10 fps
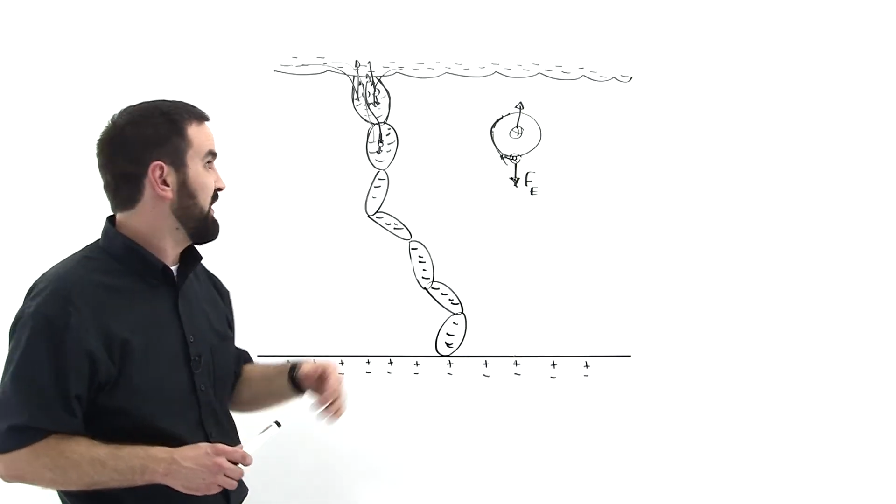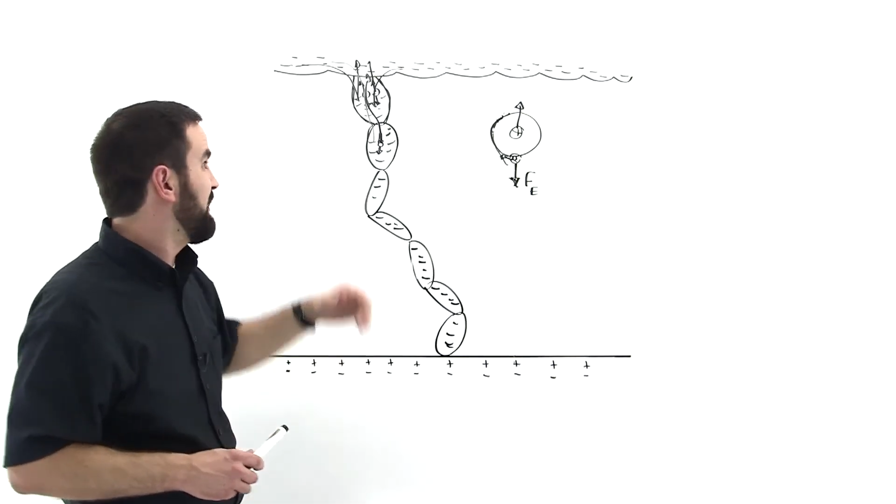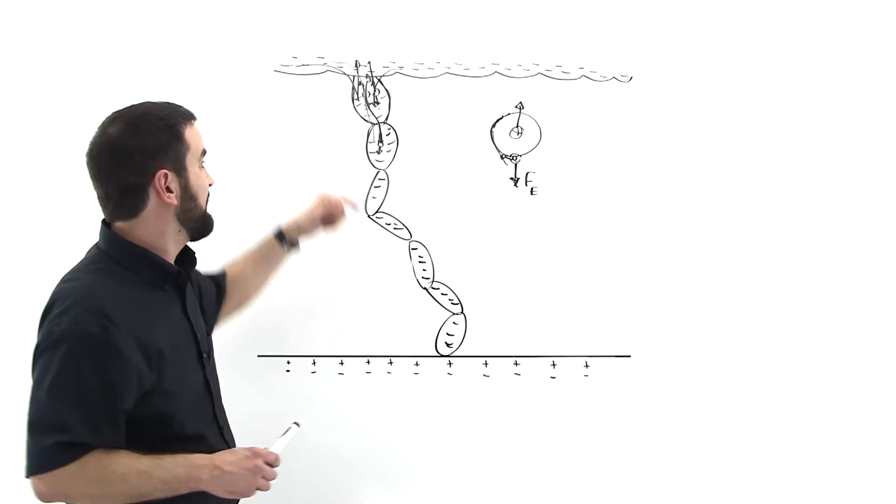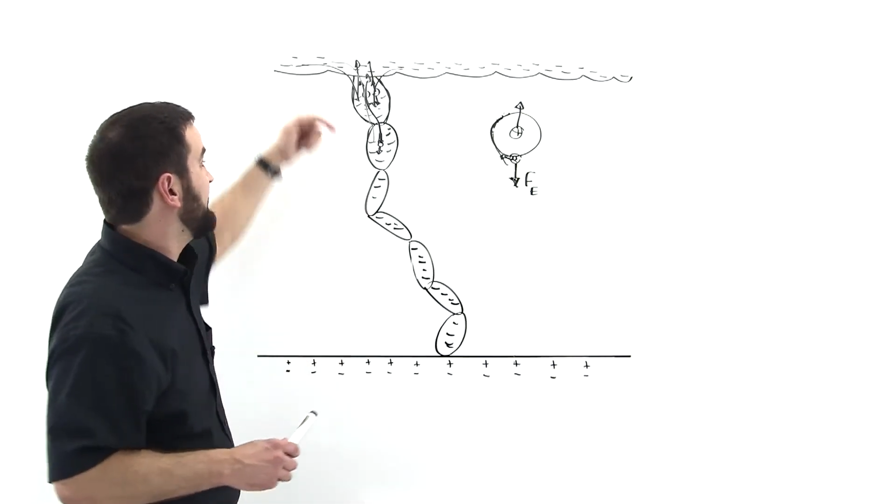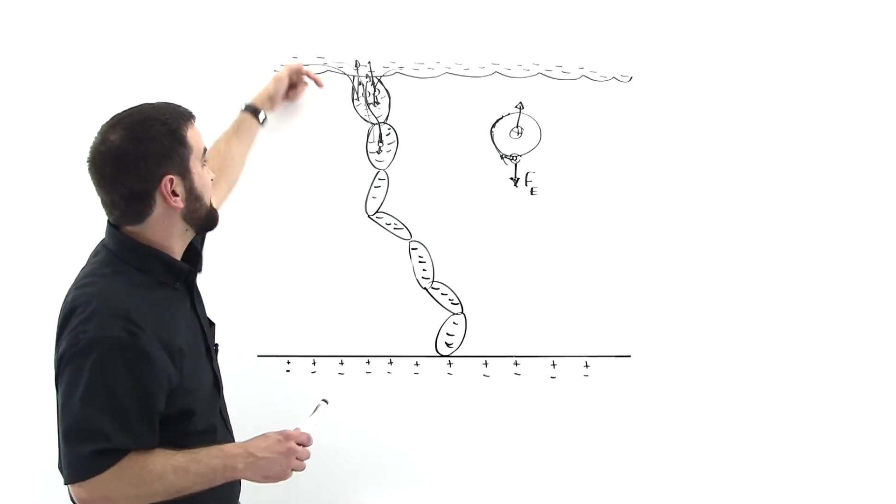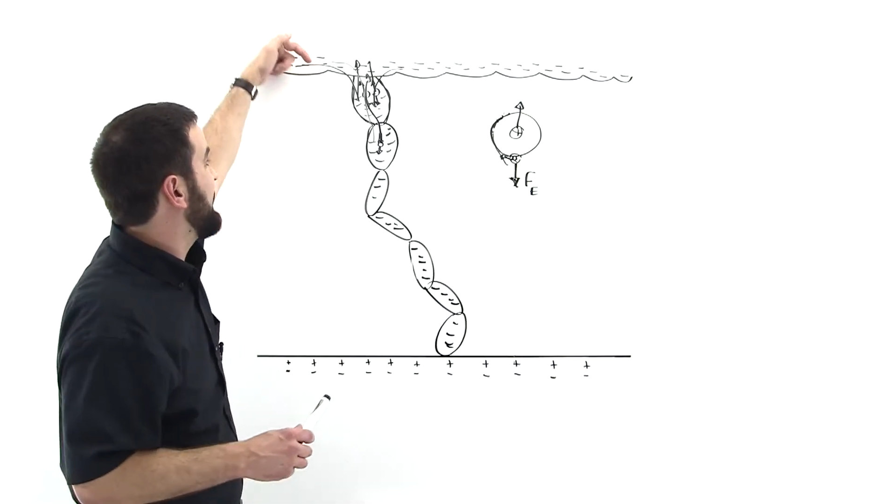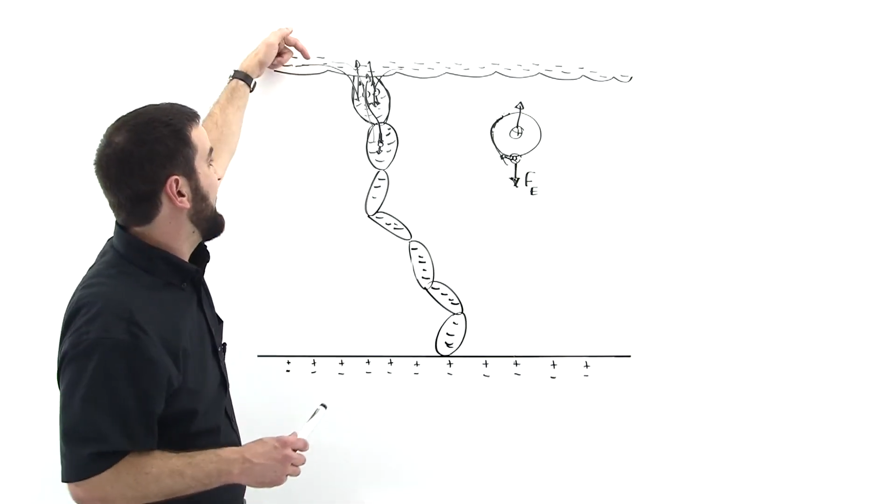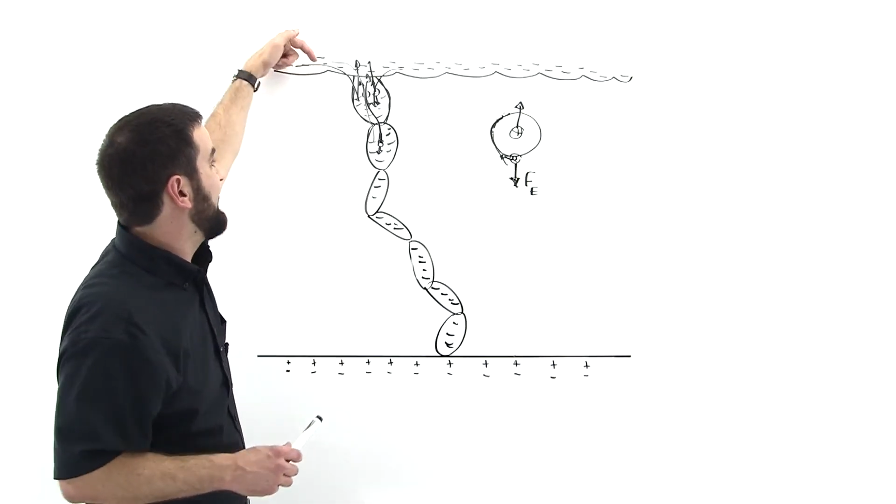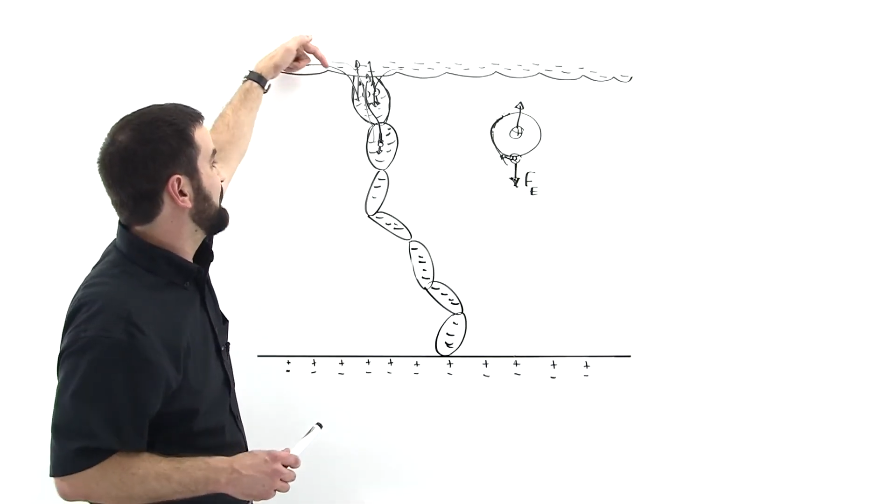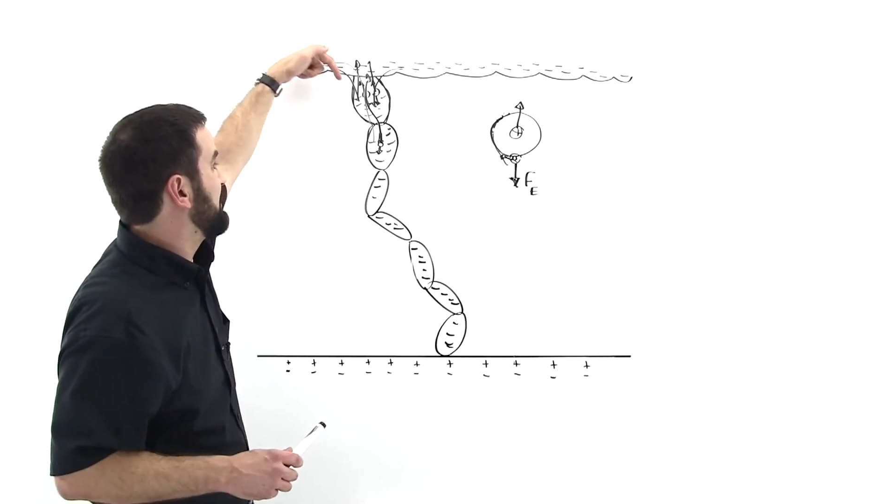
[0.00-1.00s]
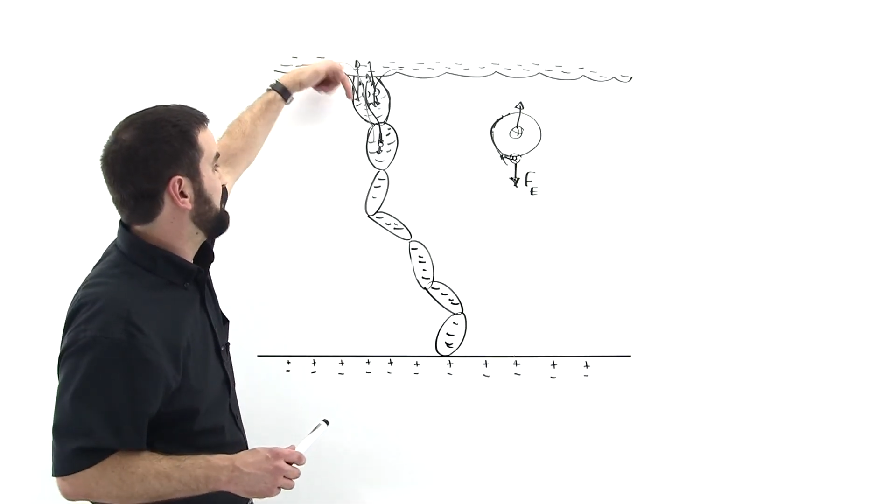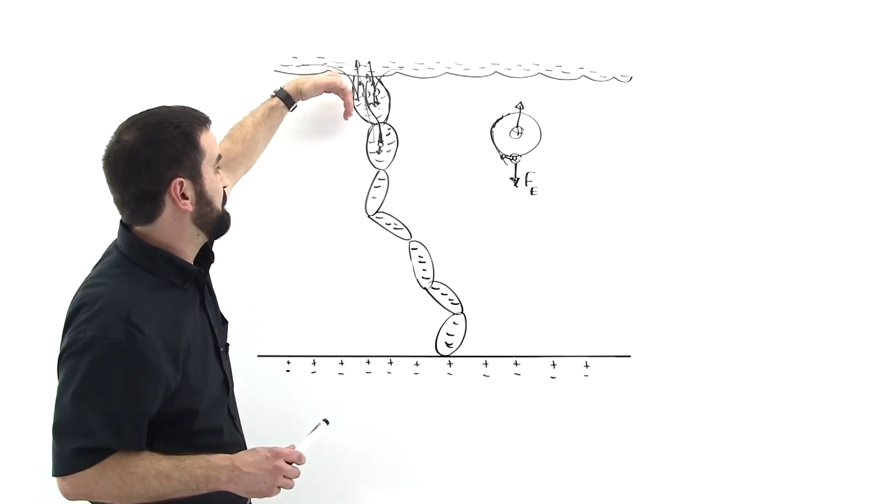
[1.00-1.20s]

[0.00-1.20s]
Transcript: And all these guys are